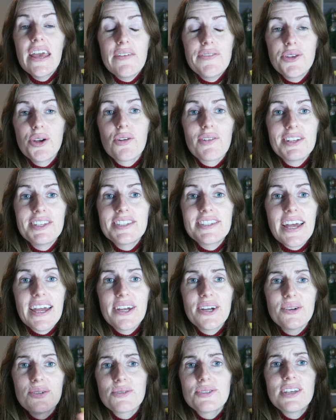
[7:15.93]
If you're in
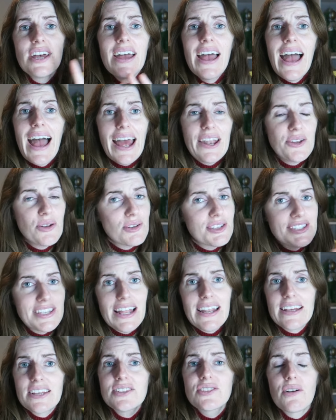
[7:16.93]
sales and you're
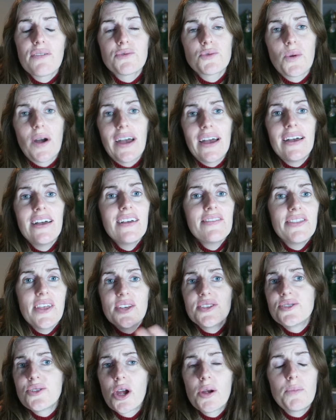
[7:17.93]
selling software,
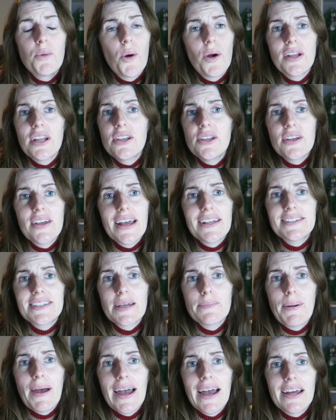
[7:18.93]
there's no point in you
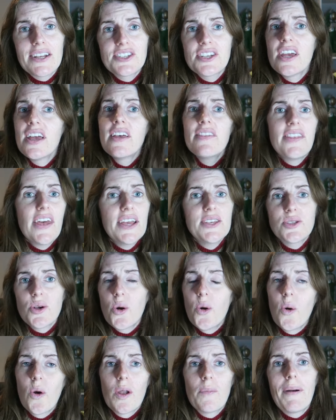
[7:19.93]
getting a badge that is
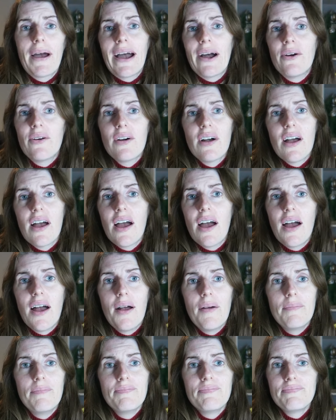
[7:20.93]
all about
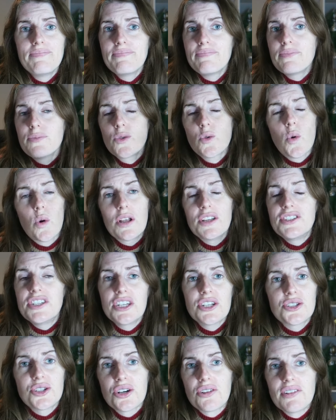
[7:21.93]

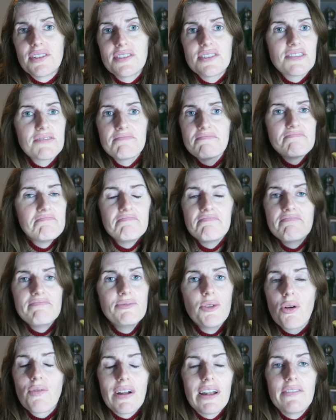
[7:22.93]
quality assurance.
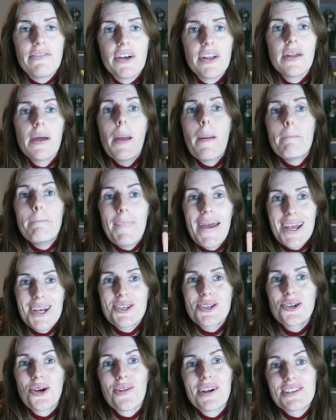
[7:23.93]
Not relevant. Make
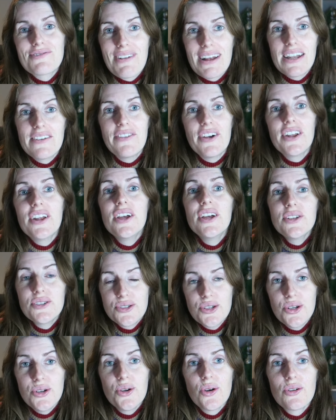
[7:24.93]
sure it's relevant
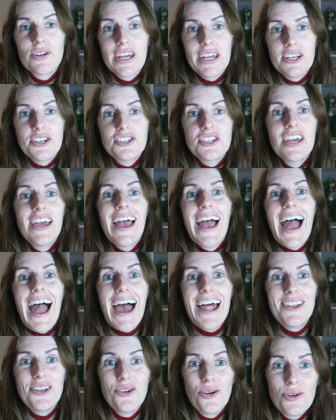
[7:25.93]
to your niche,
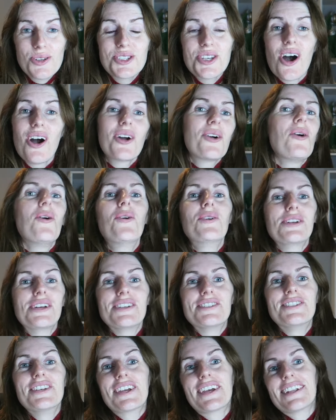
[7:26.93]
and your target
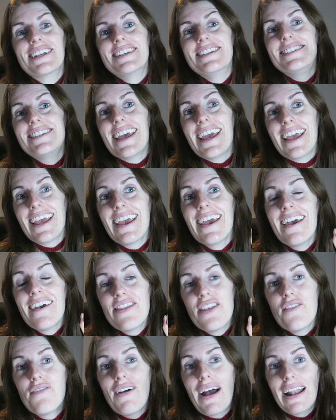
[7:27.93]
audience are going to see
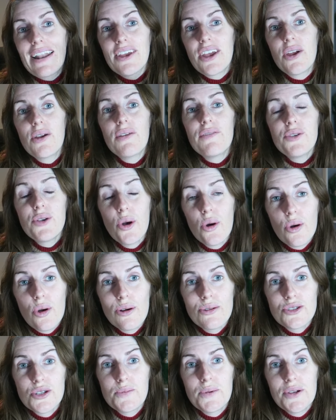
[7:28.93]
the value of your
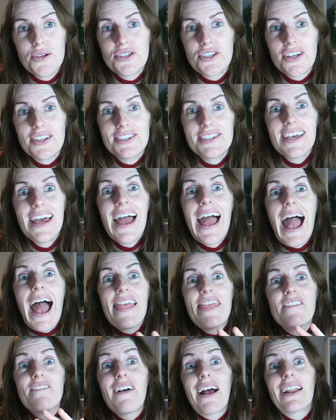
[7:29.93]
contributions
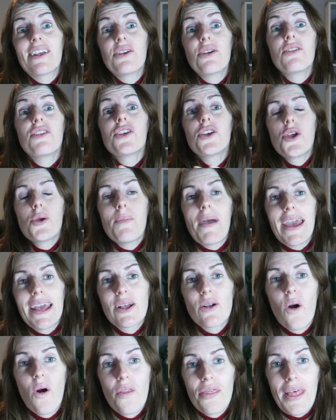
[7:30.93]
and the value that you
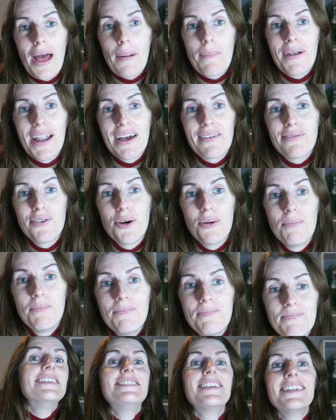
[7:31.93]
make on that
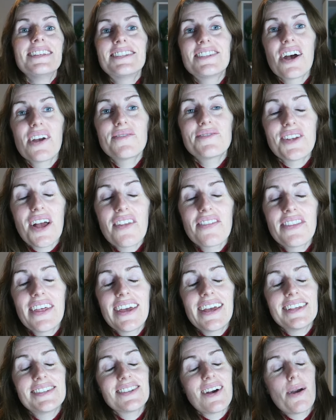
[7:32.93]
platform. Since I've done
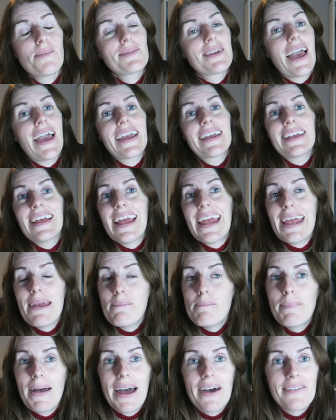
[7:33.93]
this, I'm getting
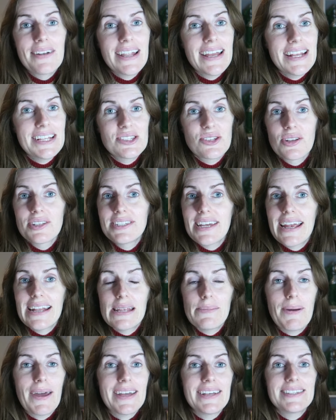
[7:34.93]
inbound leads on a
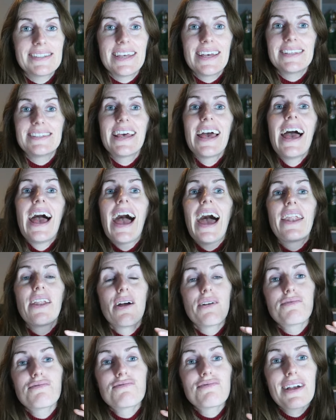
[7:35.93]
daily basis, and
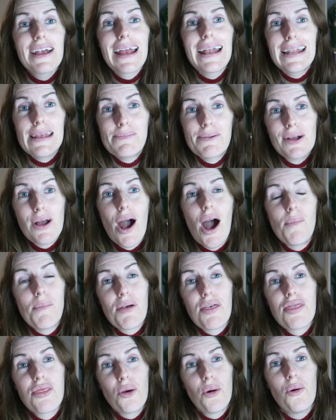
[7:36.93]
I've really become
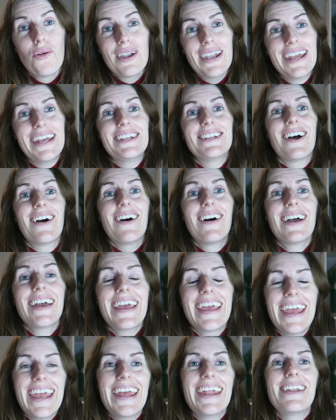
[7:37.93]
a thought leader
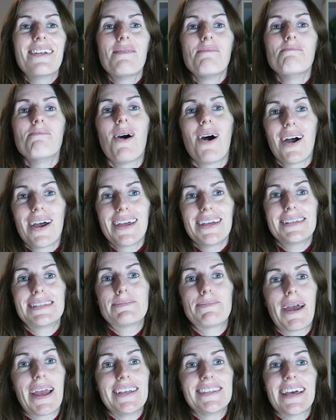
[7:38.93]
in my
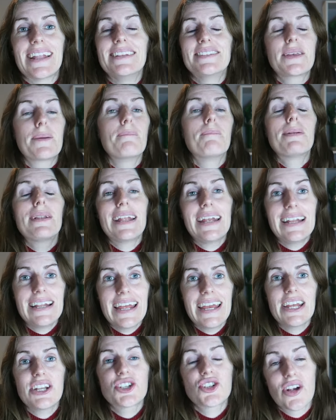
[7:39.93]
space, and it's
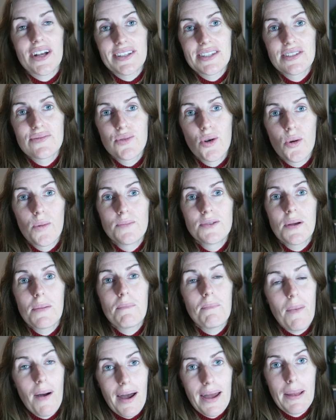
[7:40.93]
completely transformed
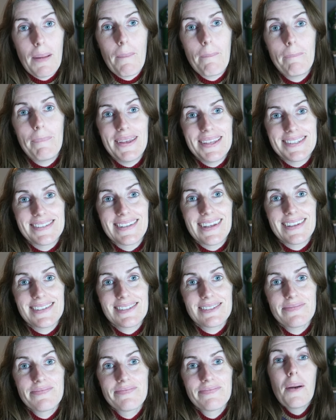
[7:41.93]
my
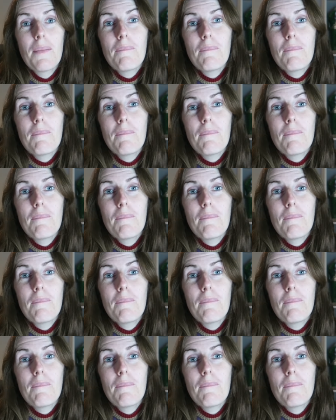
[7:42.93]
business.